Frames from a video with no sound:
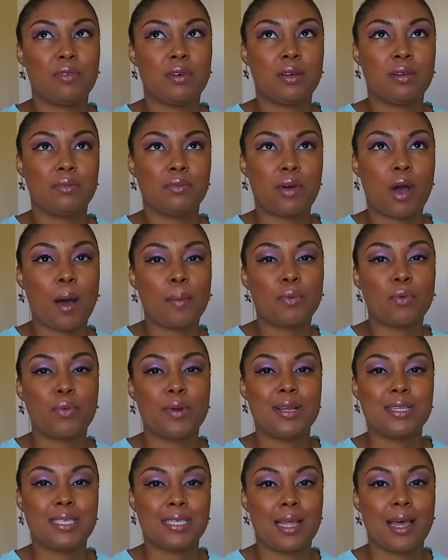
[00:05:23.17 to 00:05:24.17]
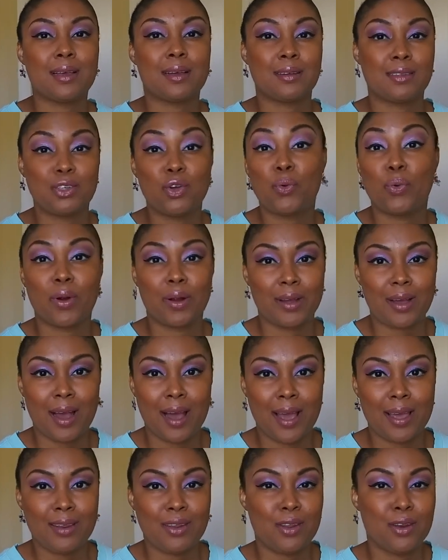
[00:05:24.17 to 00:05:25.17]
uh, operates like a tour
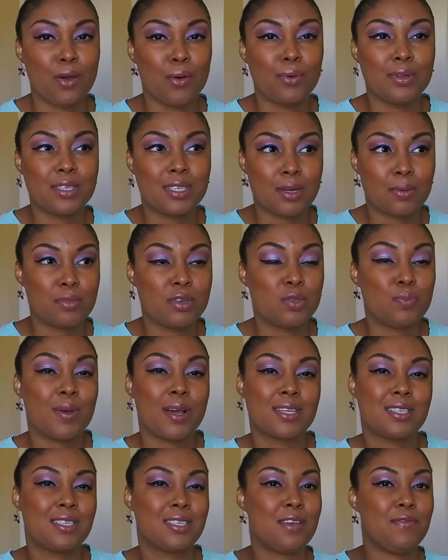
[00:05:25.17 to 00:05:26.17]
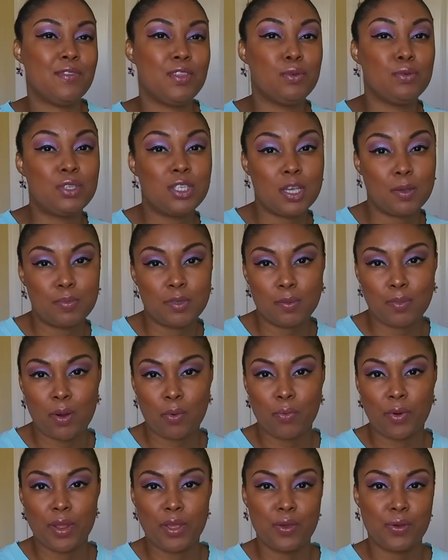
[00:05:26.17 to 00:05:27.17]
guide, you know, in some respects, giving you tips
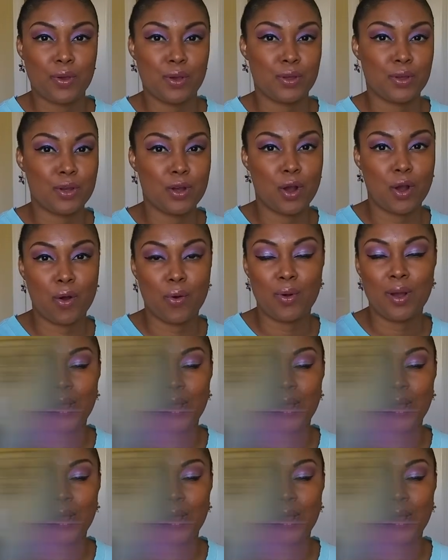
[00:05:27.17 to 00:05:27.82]
about where you can go.